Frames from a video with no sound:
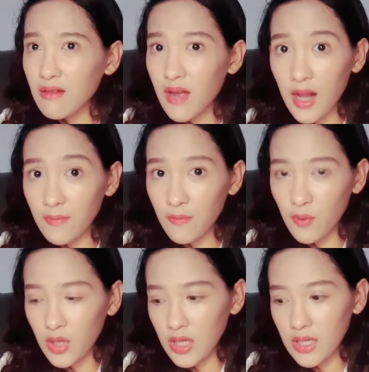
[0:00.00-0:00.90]

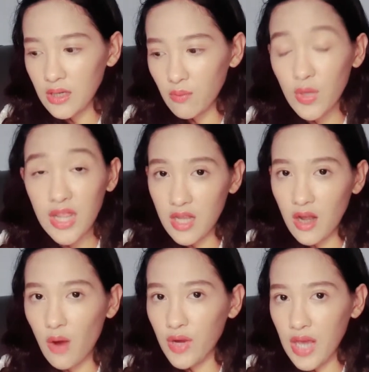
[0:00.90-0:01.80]
helpful
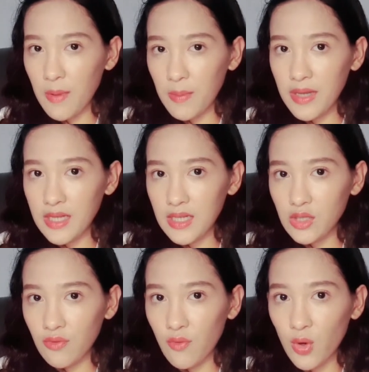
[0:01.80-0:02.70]
within our
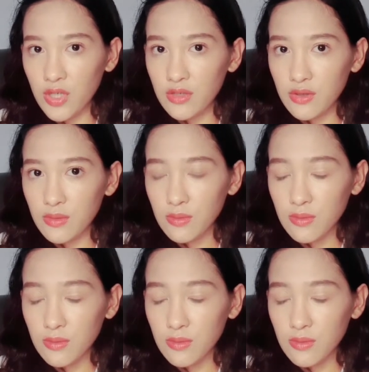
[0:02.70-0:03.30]
capabilities, of course.